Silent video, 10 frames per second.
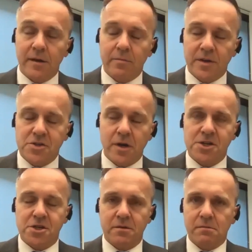
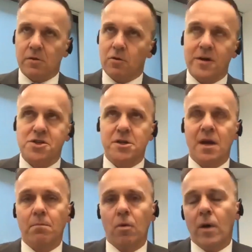administration, question
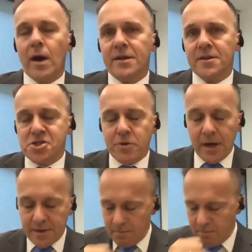number one in the
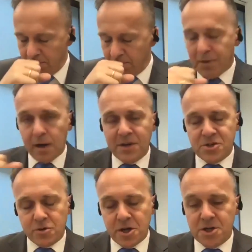Australian, part of me,
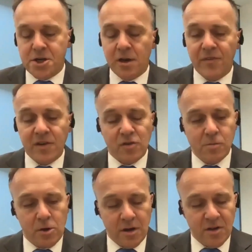strategic affairs
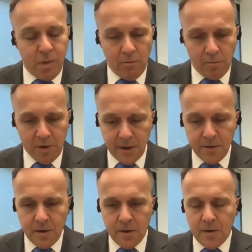community is probably
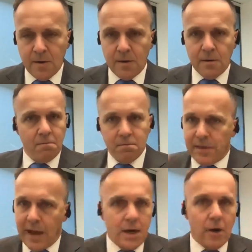
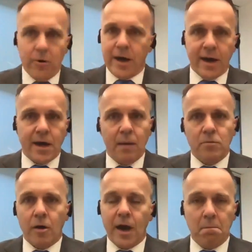NATO are going to come
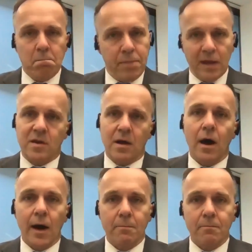knocking big
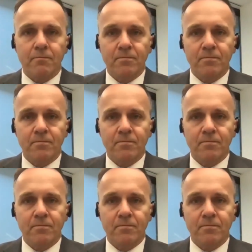time,